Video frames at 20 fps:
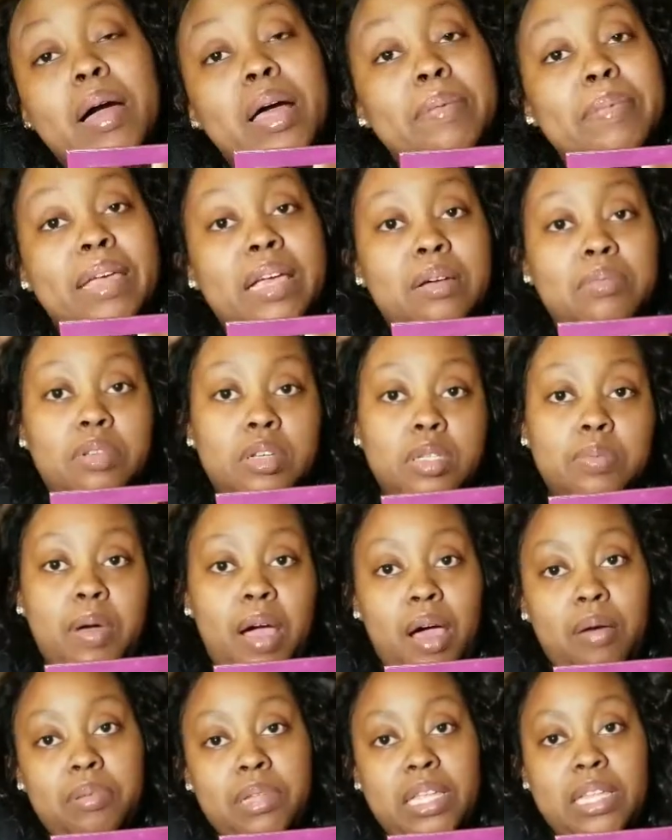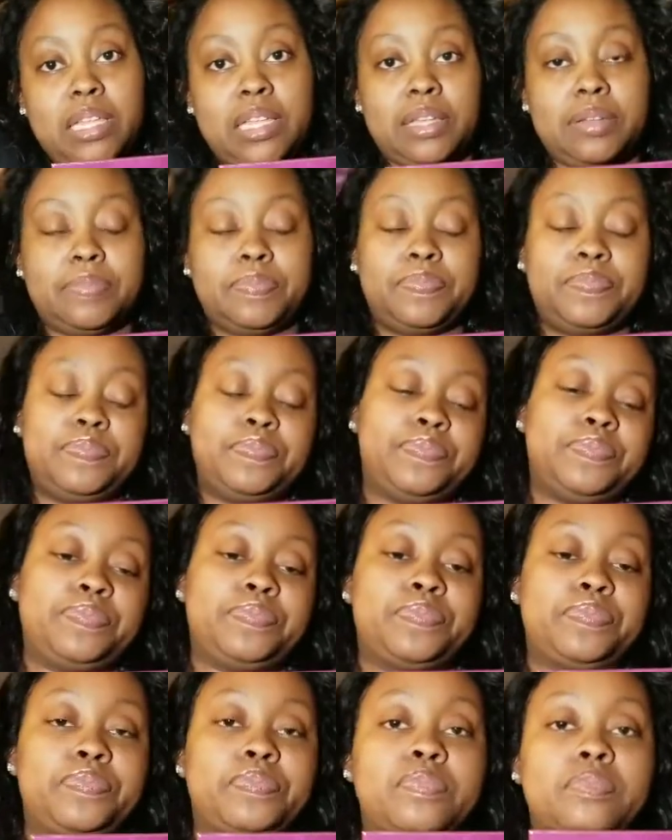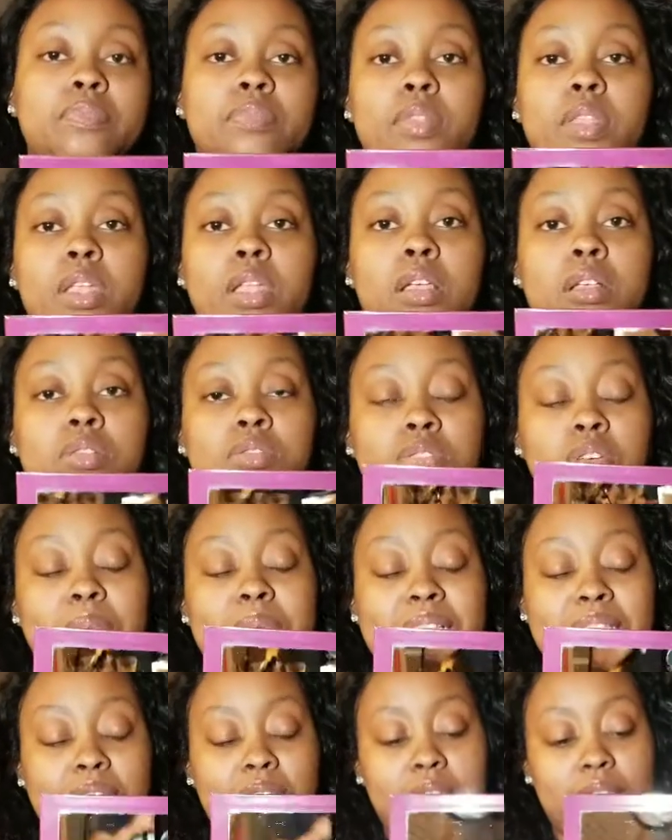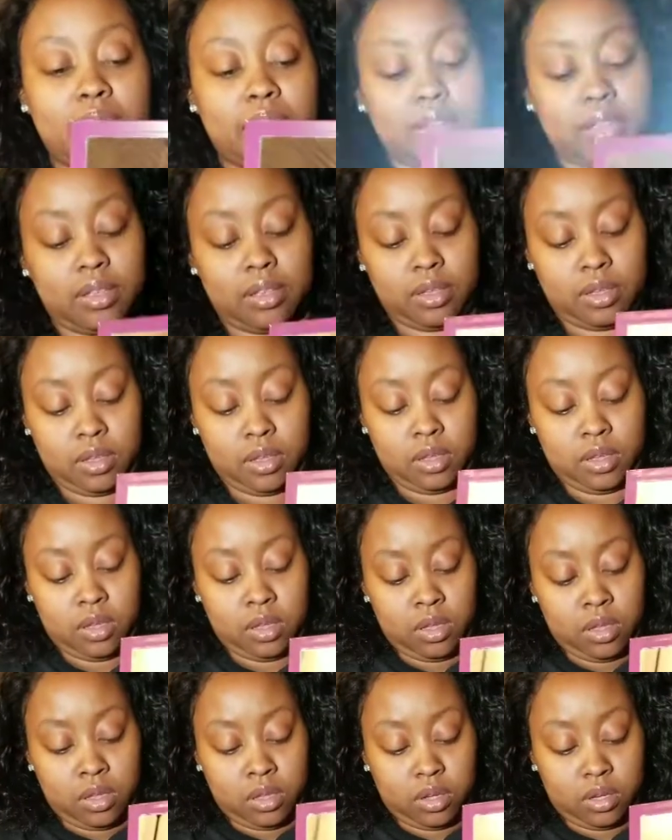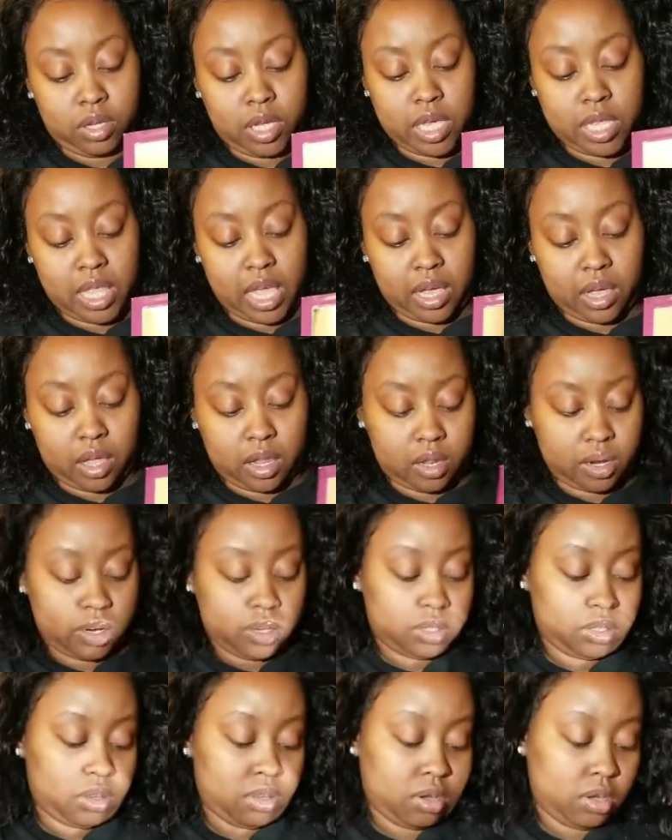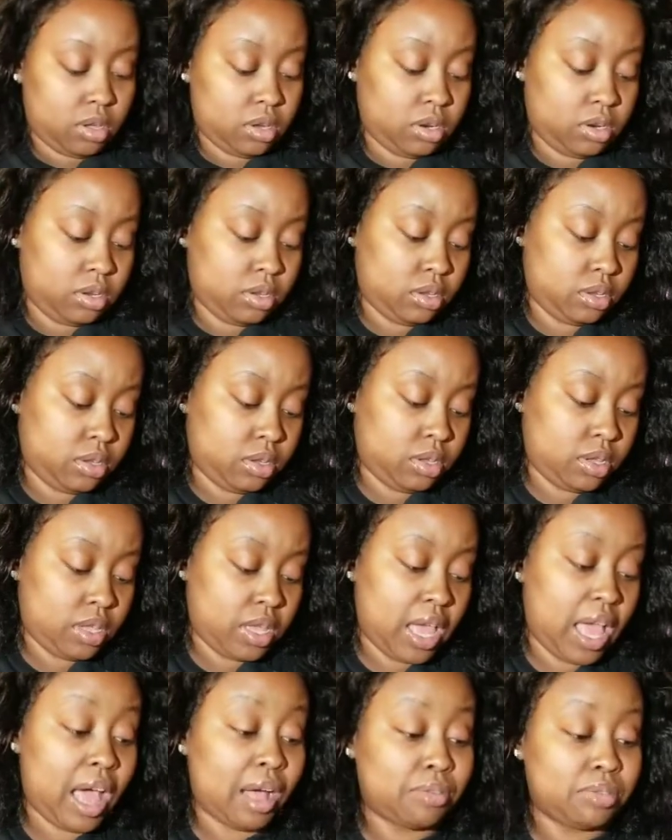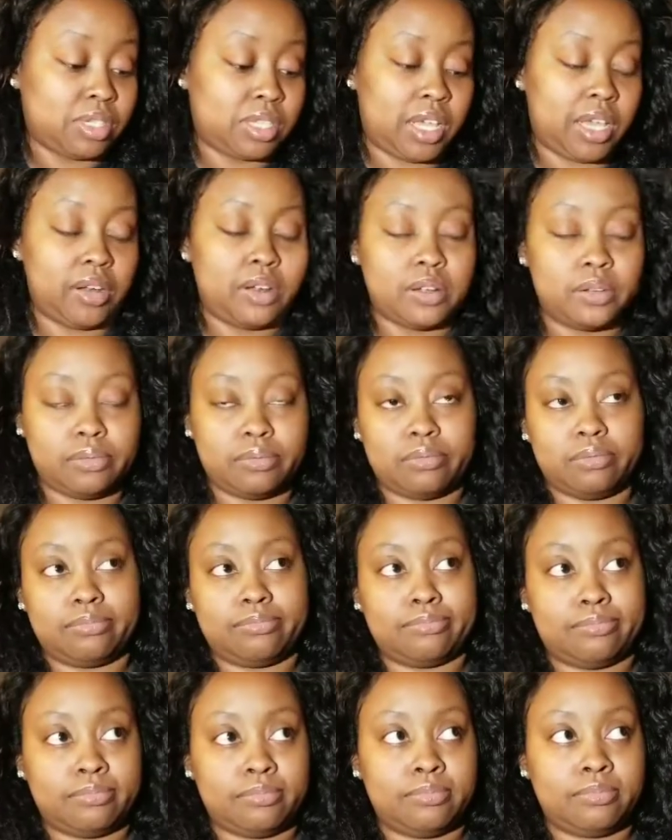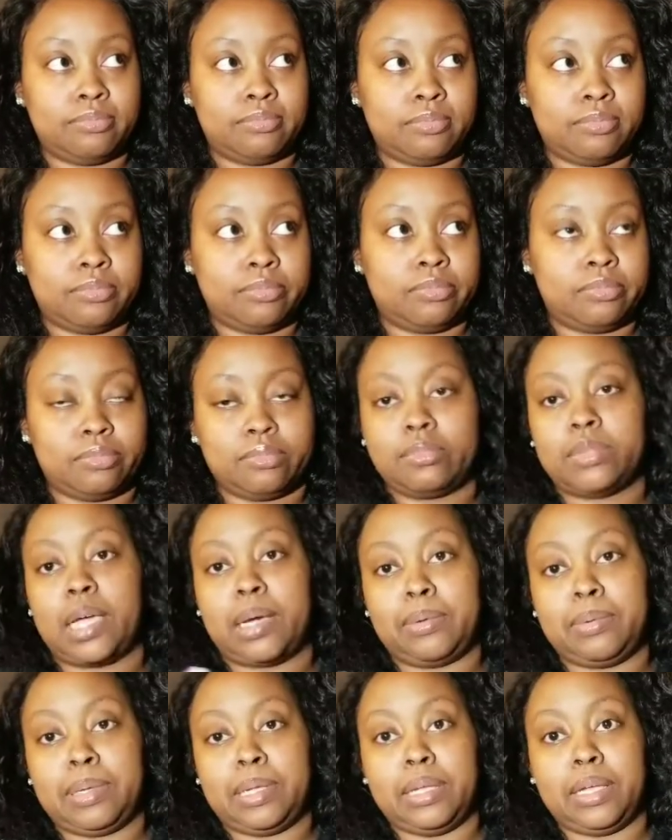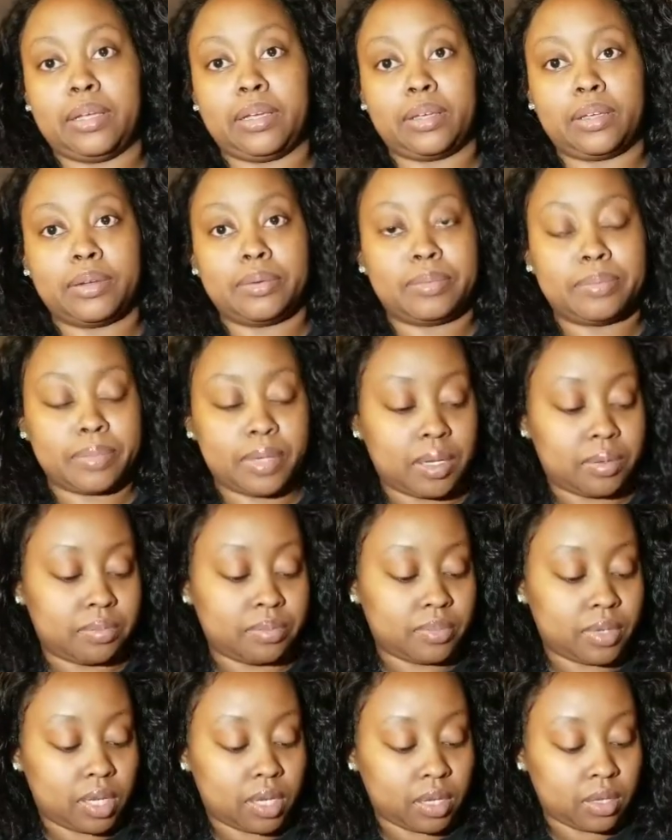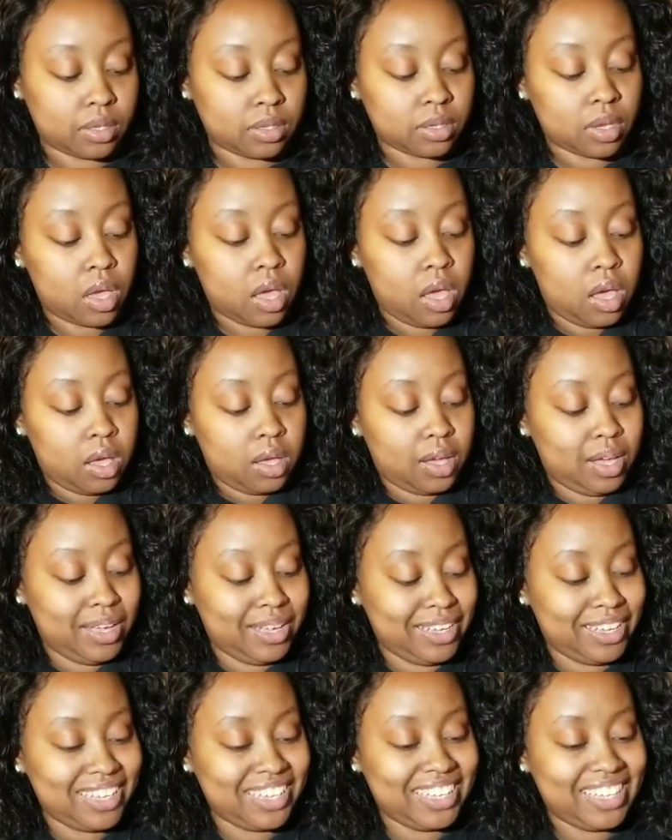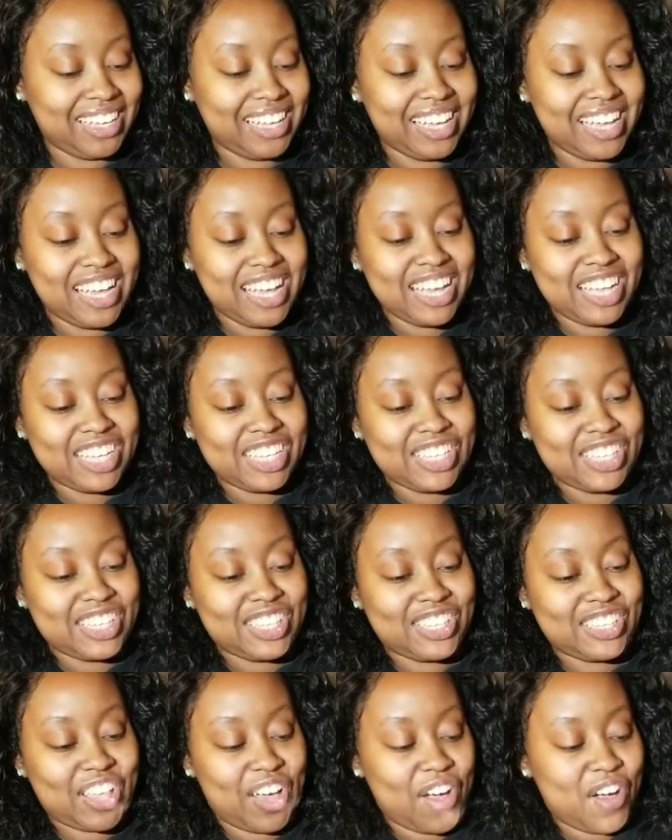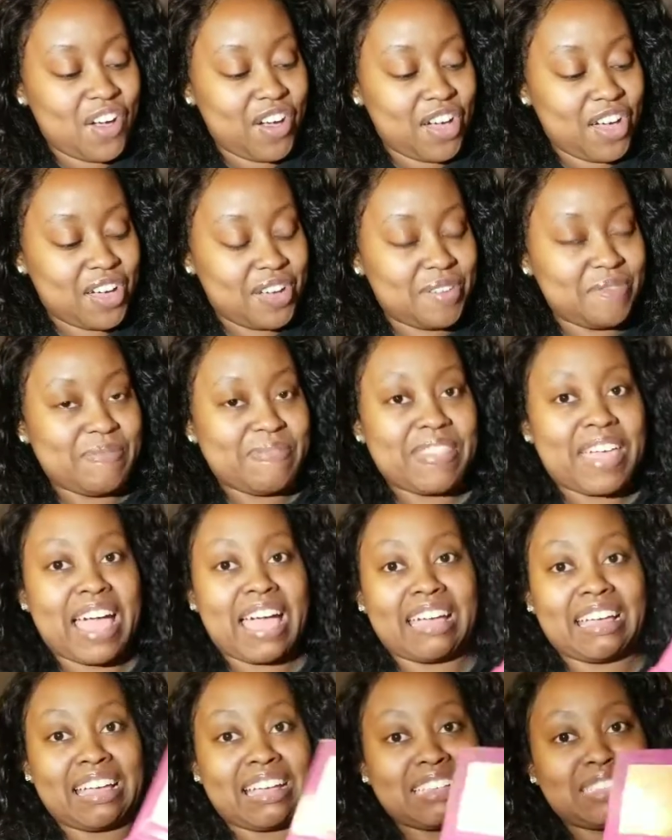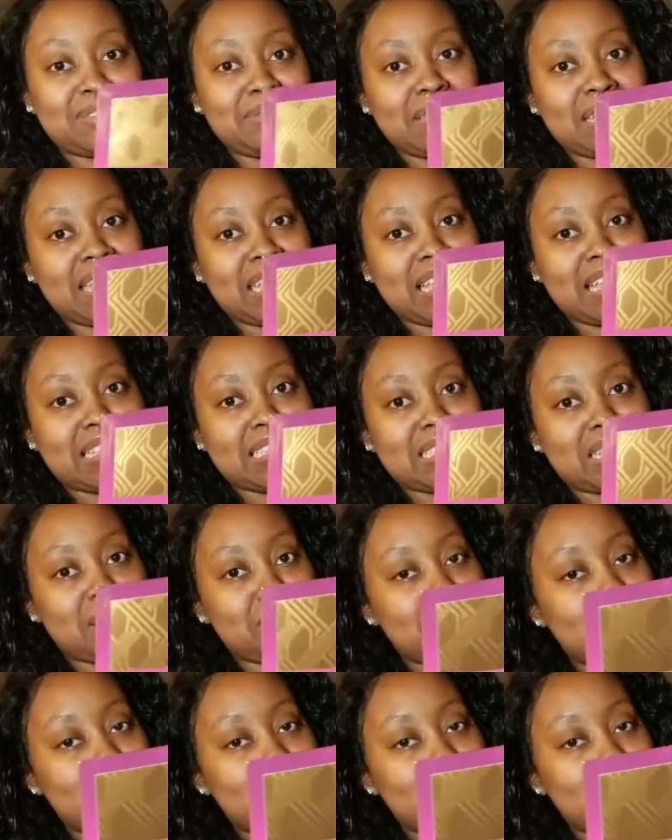makeup looks pop lately. So I'm excited. And that color is called Outsider. I would like it, I guess. So I guess we can start